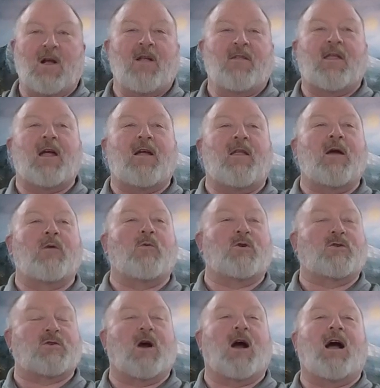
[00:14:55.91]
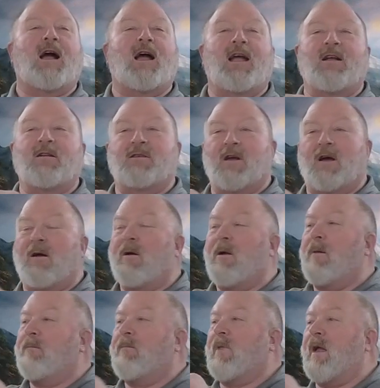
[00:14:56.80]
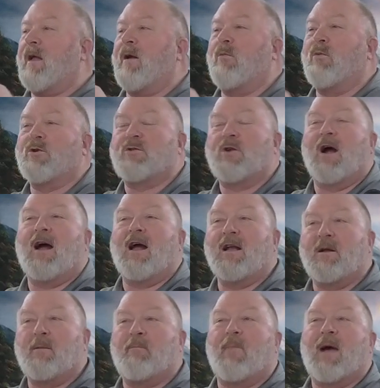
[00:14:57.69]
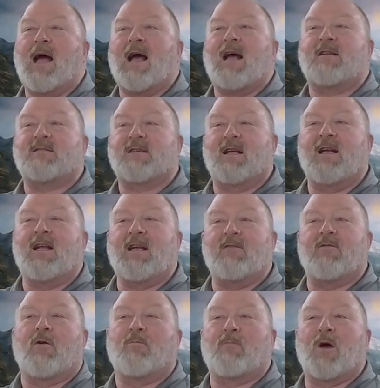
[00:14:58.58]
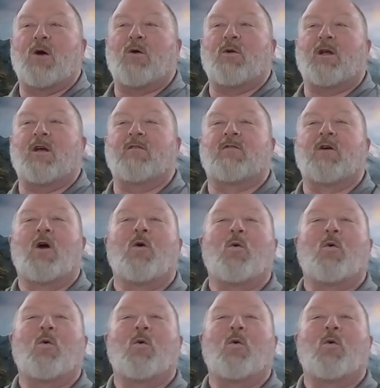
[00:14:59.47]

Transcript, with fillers: They, they were trying to they were trying to mask an evil motive